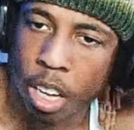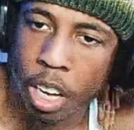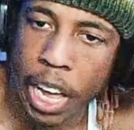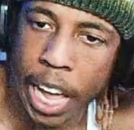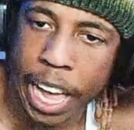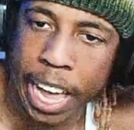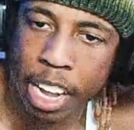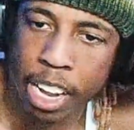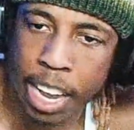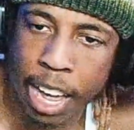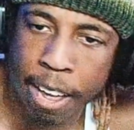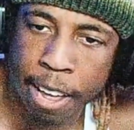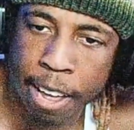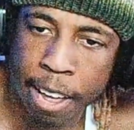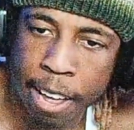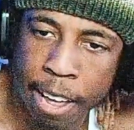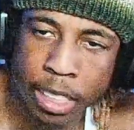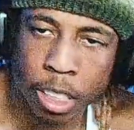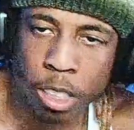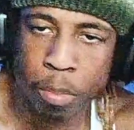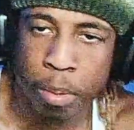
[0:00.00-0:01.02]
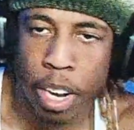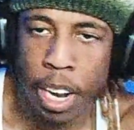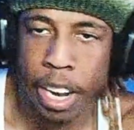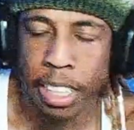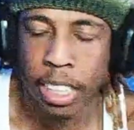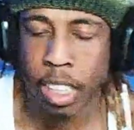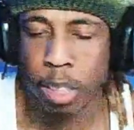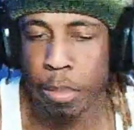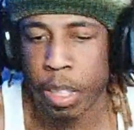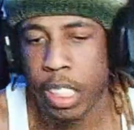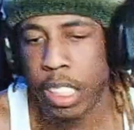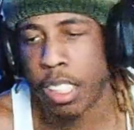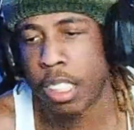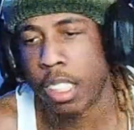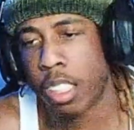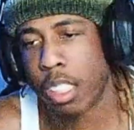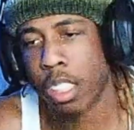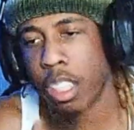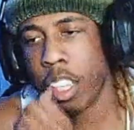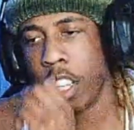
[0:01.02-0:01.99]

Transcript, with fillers: I ain't gonna lie, I feel like this is probably something he just